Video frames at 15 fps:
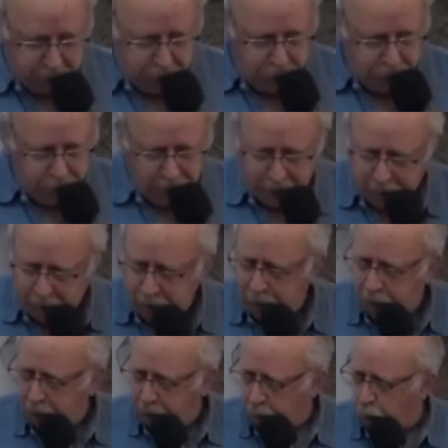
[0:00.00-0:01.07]
you've
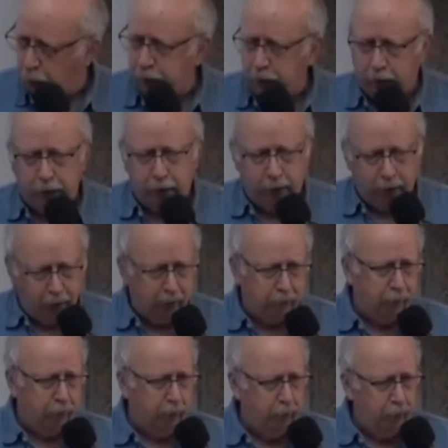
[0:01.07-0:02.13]
never really
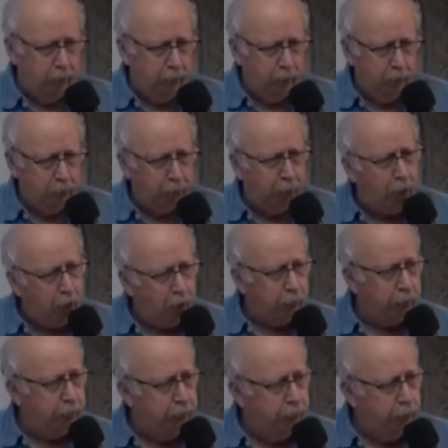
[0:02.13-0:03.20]
ever
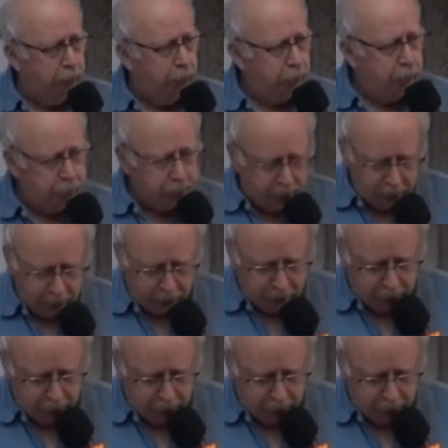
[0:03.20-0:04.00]
bothered to get